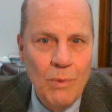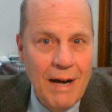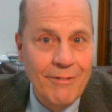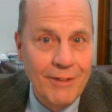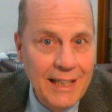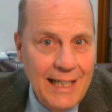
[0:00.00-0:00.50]

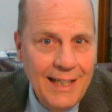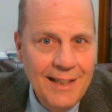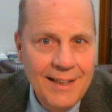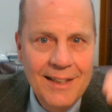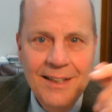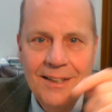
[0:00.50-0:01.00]
reveille
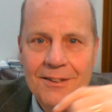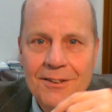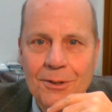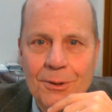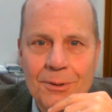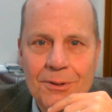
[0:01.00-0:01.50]

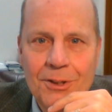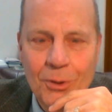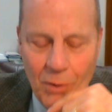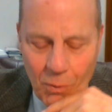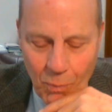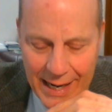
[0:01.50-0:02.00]
to
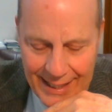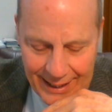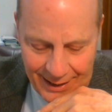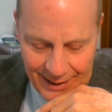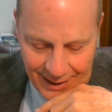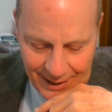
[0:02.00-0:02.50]
to
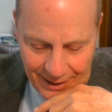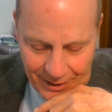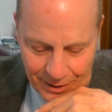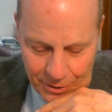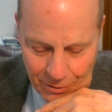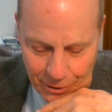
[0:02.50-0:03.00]
awaken
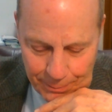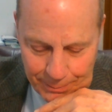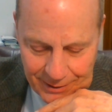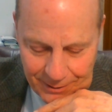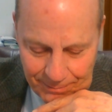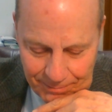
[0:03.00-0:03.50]
the
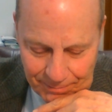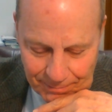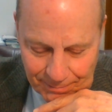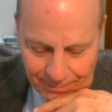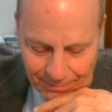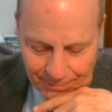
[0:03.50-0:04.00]
troops.
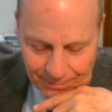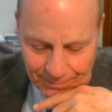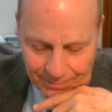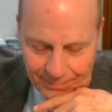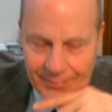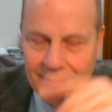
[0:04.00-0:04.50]

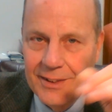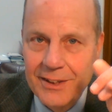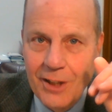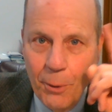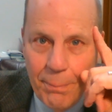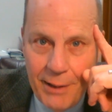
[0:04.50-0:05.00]

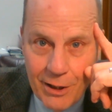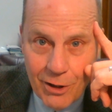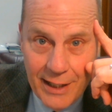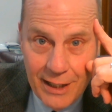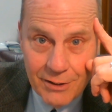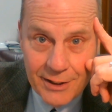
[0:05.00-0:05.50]
So
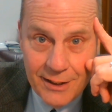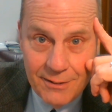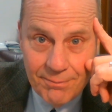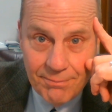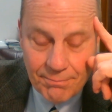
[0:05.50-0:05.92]
Peter hears it